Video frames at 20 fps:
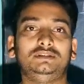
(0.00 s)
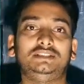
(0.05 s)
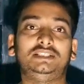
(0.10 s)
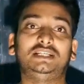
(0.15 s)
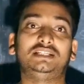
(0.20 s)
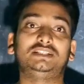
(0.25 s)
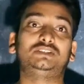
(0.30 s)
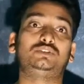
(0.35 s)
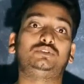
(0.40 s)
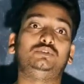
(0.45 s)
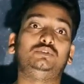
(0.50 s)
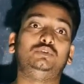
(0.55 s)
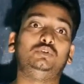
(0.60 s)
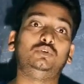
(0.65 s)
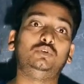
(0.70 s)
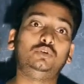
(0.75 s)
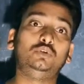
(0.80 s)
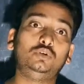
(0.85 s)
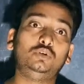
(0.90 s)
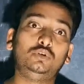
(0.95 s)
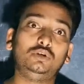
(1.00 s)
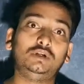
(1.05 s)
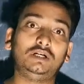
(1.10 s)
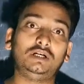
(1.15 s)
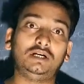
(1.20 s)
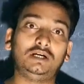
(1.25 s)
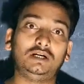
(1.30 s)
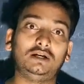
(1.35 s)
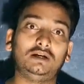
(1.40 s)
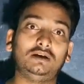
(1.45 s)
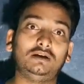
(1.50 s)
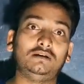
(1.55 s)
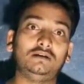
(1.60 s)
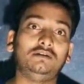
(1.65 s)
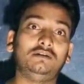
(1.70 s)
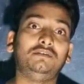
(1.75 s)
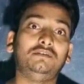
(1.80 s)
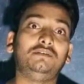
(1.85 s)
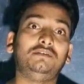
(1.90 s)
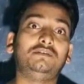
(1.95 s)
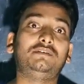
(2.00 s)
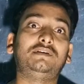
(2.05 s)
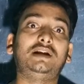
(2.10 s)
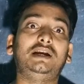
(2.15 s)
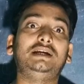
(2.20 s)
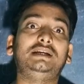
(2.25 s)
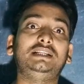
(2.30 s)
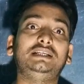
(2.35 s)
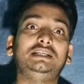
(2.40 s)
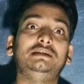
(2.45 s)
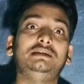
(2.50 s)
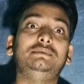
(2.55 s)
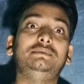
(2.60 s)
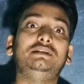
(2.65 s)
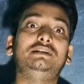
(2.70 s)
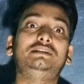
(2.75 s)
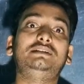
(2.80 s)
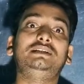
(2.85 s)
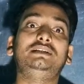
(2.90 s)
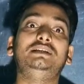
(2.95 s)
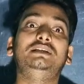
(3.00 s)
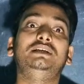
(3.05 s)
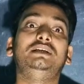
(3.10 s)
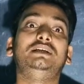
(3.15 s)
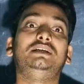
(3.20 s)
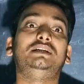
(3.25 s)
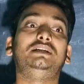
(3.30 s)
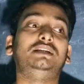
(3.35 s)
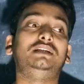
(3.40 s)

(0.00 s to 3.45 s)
There's no writing ability,